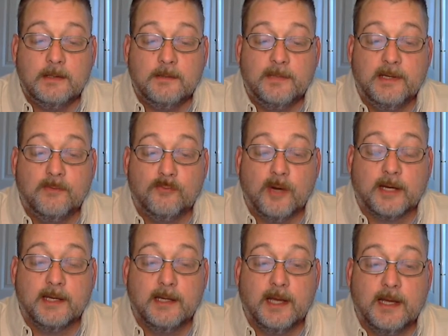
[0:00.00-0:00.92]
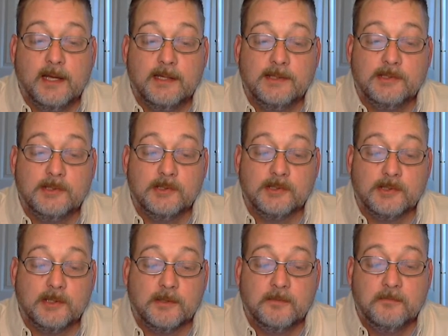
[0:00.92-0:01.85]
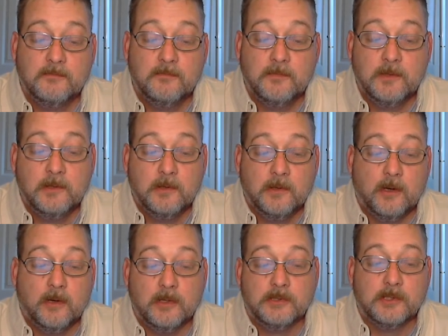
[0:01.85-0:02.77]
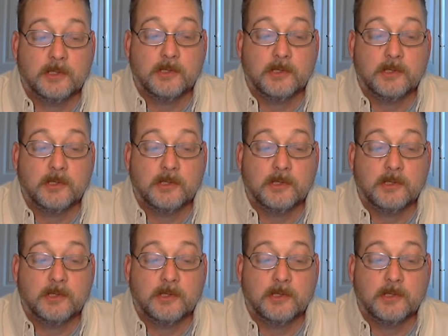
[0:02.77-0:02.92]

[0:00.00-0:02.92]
being recognized as he's a